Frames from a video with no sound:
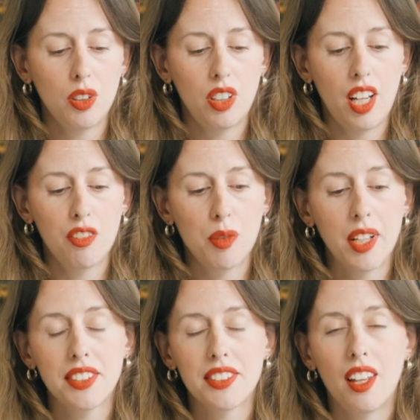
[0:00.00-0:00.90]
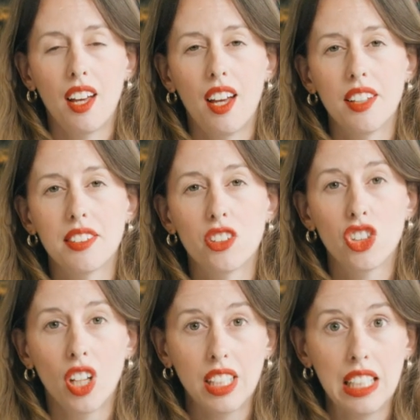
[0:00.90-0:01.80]
can have wax that has a
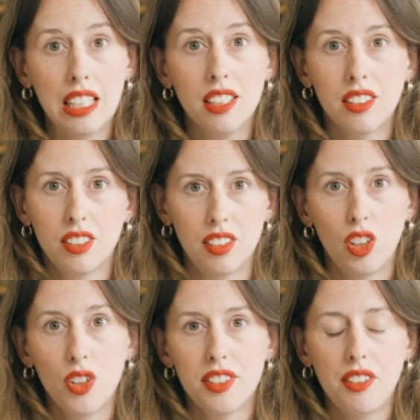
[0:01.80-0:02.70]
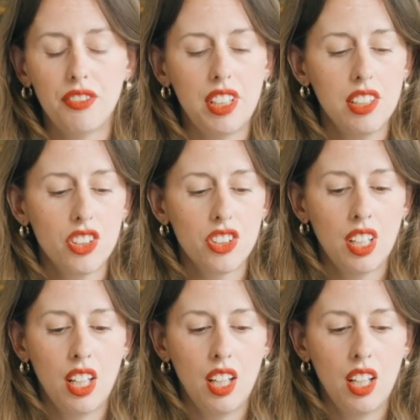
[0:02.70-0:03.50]
shiny, glossy finish.